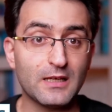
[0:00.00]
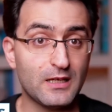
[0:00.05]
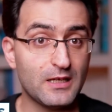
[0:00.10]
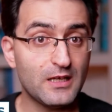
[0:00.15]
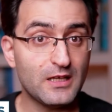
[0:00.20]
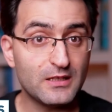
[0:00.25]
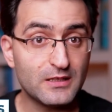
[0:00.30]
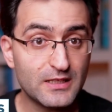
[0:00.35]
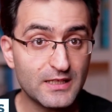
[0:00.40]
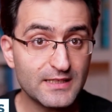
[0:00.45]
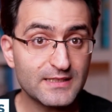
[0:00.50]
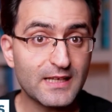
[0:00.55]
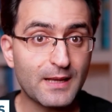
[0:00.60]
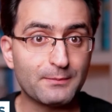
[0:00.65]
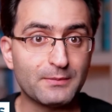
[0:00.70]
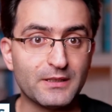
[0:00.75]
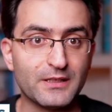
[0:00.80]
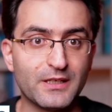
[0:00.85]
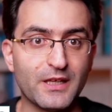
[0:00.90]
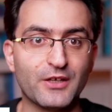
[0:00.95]
in this
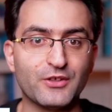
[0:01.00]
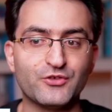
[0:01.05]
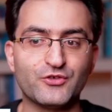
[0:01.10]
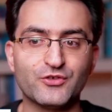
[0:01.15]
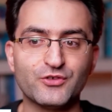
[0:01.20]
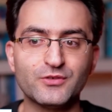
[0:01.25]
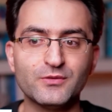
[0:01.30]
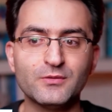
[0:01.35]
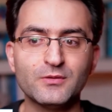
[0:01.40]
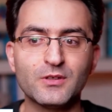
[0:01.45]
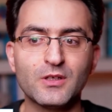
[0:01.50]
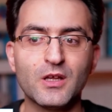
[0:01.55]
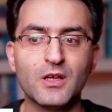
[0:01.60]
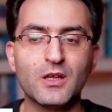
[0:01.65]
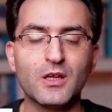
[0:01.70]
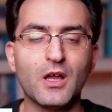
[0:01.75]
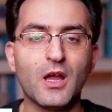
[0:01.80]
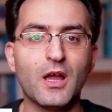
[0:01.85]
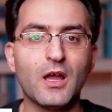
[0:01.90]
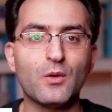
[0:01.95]
application,
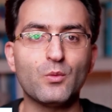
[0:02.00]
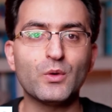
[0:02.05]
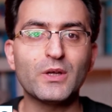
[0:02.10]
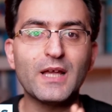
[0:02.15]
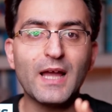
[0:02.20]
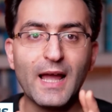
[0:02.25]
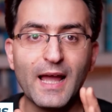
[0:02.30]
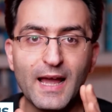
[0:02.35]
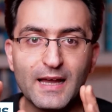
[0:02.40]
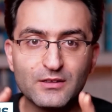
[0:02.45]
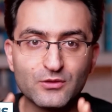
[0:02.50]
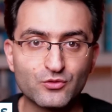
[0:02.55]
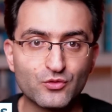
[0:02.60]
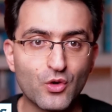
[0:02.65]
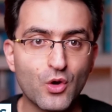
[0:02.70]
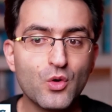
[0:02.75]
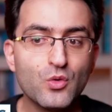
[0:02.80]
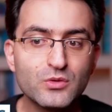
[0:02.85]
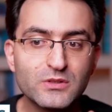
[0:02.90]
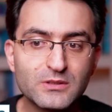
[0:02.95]
we add
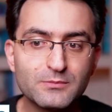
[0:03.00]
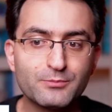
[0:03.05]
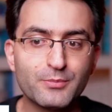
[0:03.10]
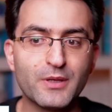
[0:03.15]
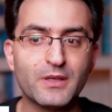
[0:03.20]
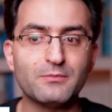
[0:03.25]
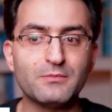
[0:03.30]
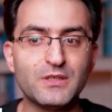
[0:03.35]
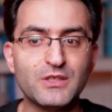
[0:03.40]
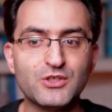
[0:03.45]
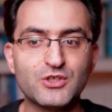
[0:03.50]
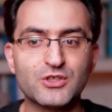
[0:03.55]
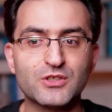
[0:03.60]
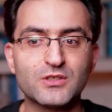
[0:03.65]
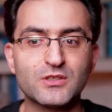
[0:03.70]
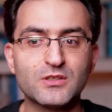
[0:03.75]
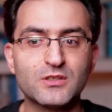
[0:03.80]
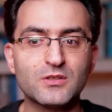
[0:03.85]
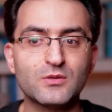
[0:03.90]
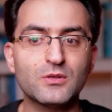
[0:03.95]
roles and
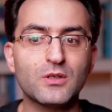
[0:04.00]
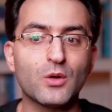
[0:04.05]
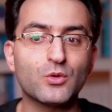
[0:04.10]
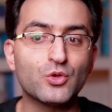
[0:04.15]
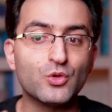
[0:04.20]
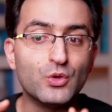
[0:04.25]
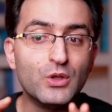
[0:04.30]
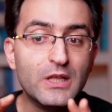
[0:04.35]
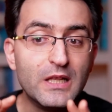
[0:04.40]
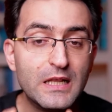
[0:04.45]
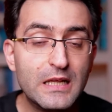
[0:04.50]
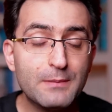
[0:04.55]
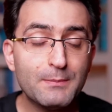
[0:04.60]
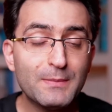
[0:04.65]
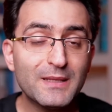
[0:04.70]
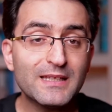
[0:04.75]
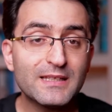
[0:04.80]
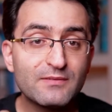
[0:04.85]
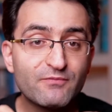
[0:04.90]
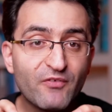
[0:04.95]
permission to
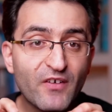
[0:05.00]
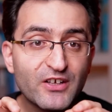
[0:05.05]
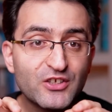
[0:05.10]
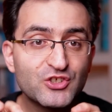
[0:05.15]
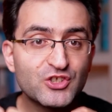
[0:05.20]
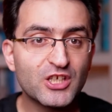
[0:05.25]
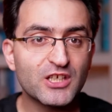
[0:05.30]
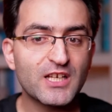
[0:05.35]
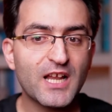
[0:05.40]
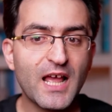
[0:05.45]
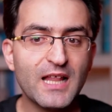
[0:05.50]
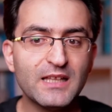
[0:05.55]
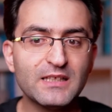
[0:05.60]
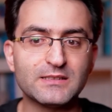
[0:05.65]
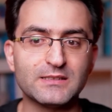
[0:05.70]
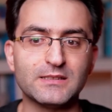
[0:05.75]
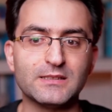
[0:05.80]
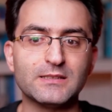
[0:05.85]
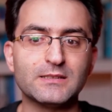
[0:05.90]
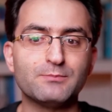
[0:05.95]
limit
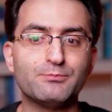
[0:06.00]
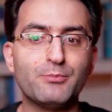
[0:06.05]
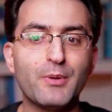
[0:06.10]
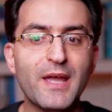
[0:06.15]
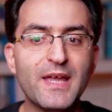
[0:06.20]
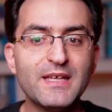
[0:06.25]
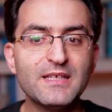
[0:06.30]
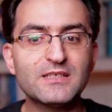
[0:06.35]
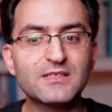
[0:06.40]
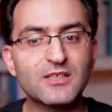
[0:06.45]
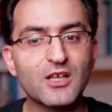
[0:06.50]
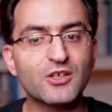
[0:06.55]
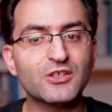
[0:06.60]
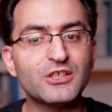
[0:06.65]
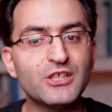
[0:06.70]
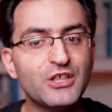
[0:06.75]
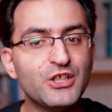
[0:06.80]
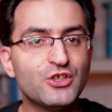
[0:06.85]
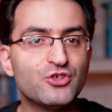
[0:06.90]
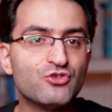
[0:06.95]
functionalities based on
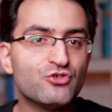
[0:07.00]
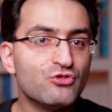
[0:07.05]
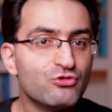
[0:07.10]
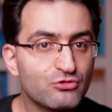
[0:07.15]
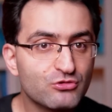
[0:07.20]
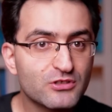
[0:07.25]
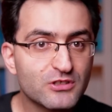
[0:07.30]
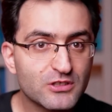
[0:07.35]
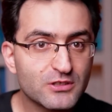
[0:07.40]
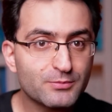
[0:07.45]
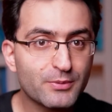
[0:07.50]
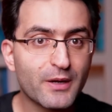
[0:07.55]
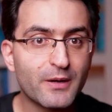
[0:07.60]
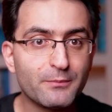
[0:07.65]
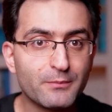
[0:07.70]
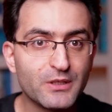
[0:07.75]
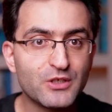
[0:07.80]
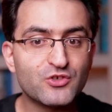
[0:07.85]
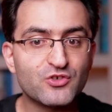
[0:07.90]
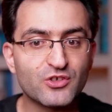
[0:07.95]
each user's
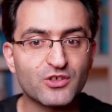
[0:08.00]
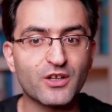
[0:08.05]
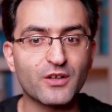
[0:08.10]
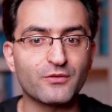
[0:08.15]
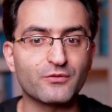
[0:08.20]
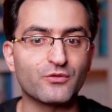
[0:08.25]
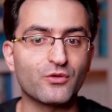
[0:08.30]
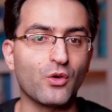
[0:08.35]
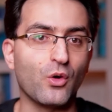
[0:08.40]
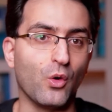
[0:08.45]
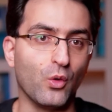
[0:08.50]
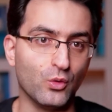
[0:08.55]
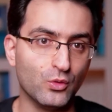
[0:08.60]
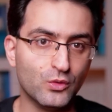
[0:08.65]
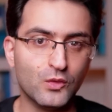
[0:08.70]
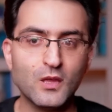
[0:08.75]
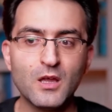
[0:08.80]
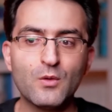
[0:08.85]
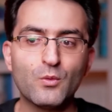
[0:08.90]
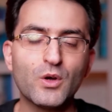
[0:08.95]
permission and role.
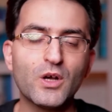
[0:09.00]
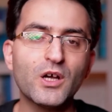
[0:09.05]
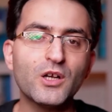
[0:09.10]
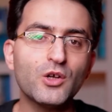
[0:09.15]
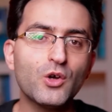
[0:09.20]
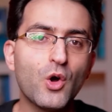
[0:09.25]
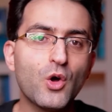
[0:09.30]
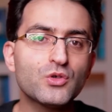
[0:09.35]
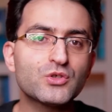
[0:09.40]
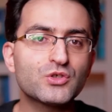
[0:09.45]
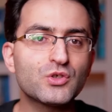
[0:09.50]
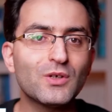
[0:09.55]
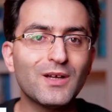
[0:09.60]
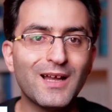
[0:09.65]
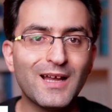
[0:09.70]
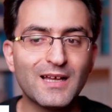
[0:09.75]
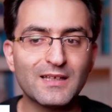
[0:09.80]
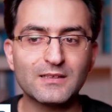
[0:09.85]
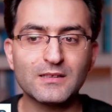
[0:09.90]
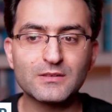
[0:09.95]
We're going to also
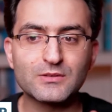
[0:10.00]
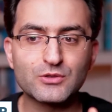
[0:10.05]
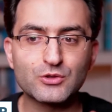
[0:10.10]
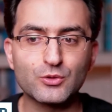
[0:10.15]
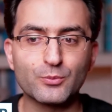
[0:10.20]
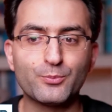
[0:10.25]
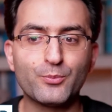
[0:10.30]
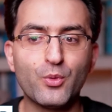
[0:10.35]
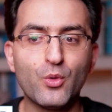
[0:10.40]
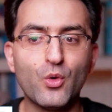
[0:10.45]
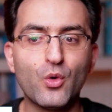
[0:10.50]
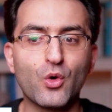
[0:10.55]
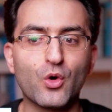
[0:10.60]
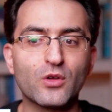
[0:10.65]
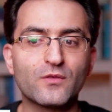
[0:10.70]
add a support